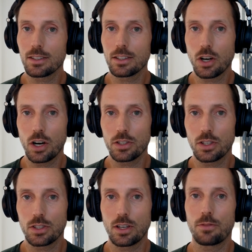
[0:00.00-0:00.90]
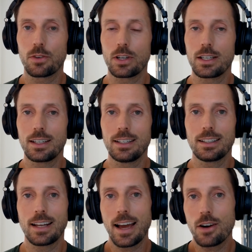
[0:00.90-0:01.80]
that cause us suffering and
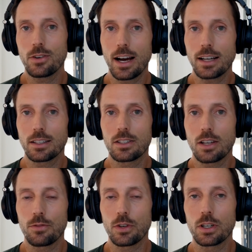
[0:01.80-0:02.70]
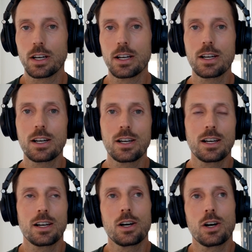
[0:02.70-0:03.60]
then how not to suffer.
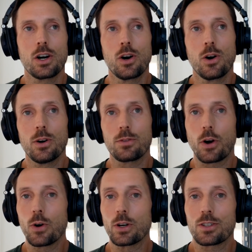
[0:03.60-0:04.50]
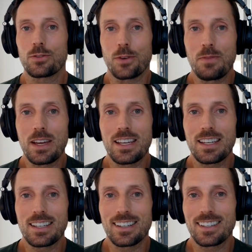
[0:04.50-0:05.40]
Well, of course, for
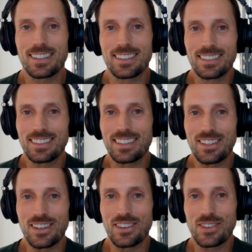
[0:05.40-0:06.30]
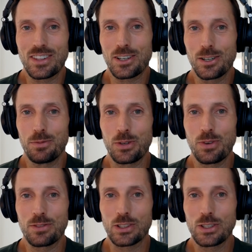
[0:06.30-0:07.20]
me, with the Good Mood
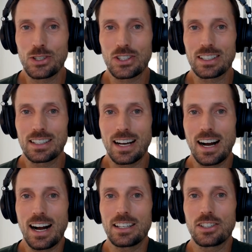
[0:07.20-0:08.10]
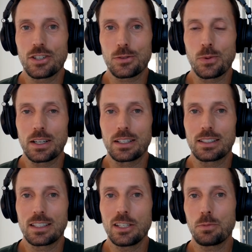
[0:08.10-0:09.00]
Revolution, I just want to
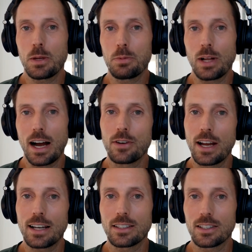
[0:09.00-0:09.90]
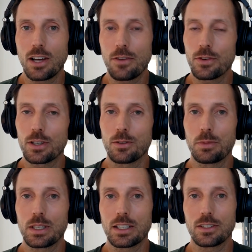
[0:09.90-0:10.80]
teach people how not to suffer,
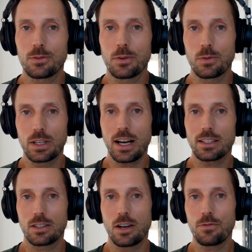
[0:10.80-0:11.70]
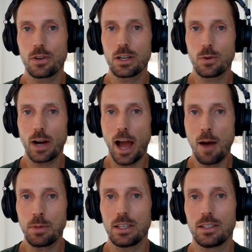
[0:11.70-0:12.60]
because when we're not suffering, we're happy,